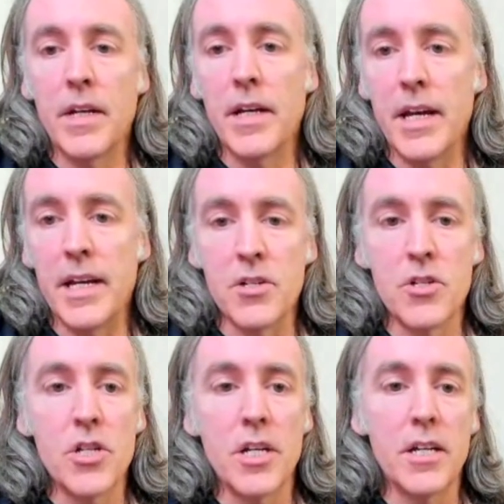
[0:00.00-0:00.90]
and
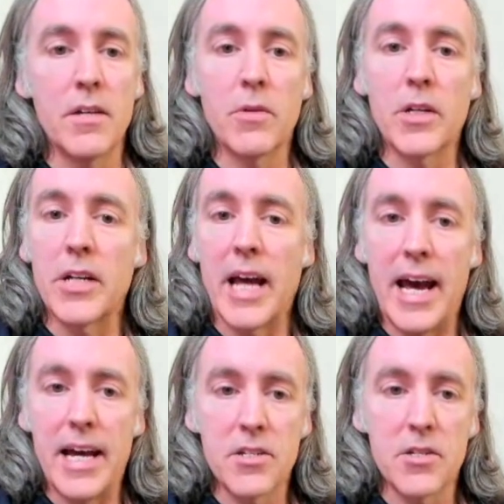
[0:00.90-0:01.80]
G, we could
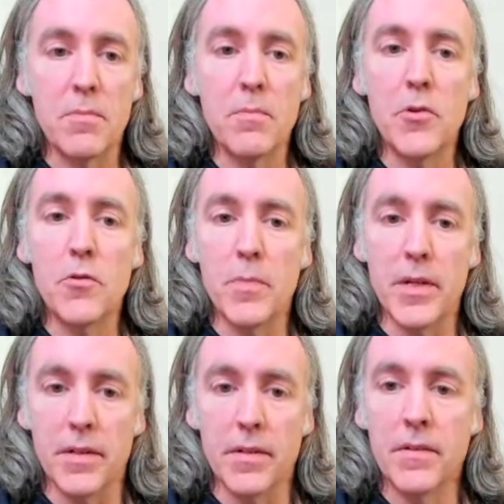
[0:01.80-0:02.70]
add some movement.